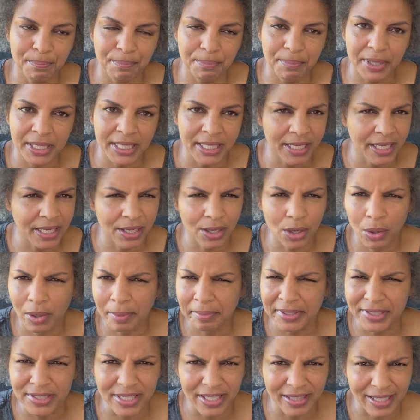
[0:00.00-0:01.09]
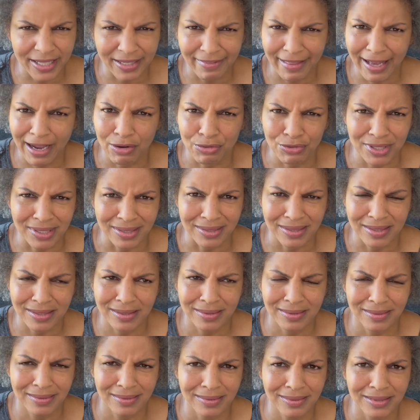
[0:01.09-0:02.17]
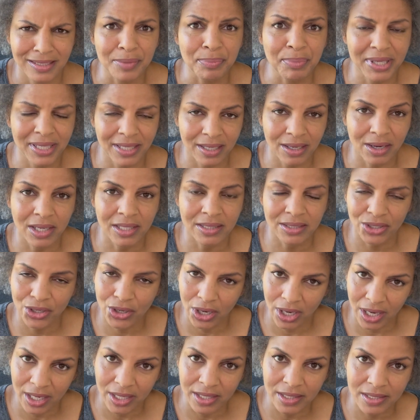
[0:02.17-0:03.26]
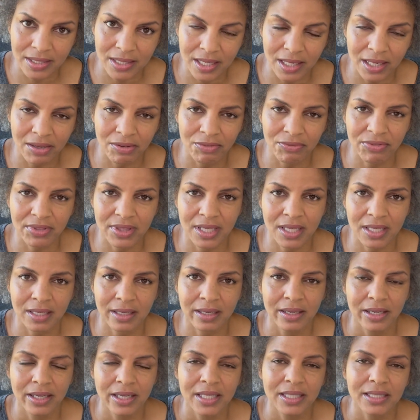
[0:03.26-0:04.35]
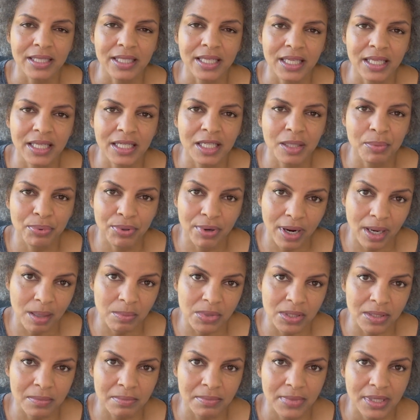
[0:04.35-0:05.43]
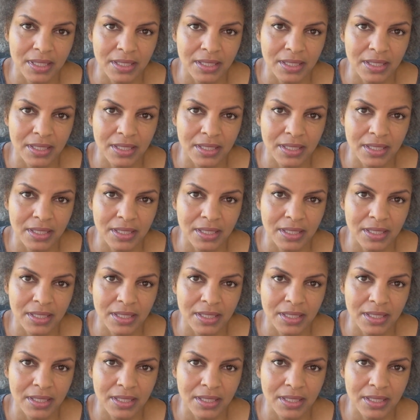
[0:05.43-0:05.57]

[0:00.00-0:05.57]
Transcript: but it can go up into the thousands depending on the cause of the, the kidney problem.